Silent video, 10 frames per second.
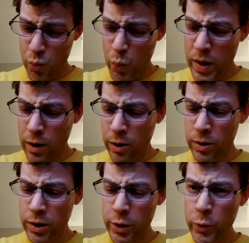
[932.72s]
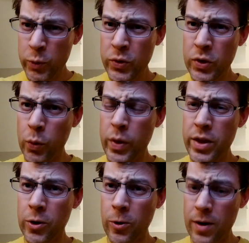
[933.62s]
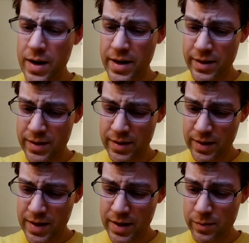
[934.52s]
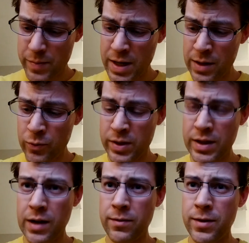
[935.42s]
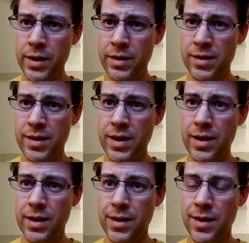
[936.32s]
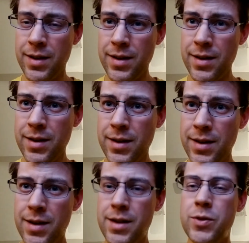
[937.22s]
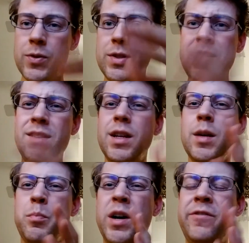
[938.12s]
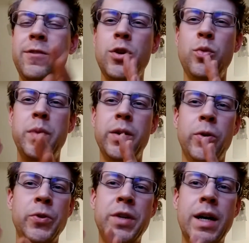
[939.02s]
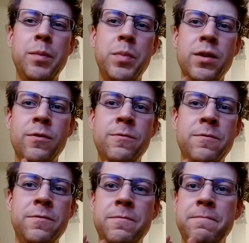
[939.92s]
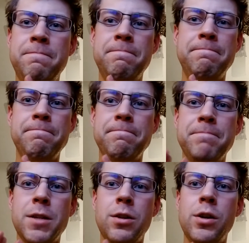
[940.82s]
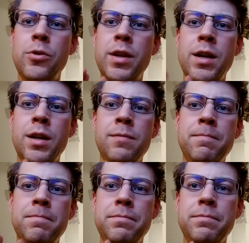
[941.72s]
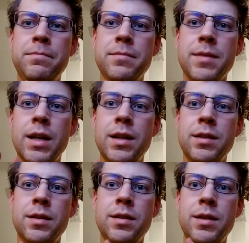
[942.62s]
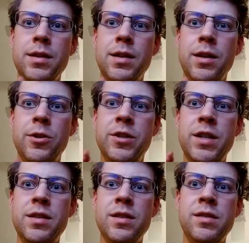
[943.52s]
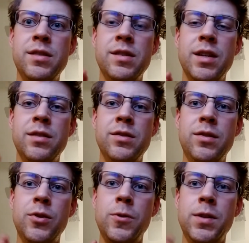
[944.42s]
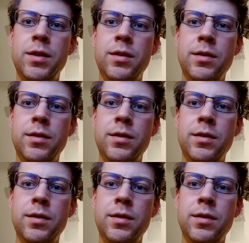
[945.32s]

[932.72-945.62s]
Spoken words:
We are clothed with Christ as man was covered in skin. So is this like a Buffalo Bill type of clothing? Like your Jesus skin suit?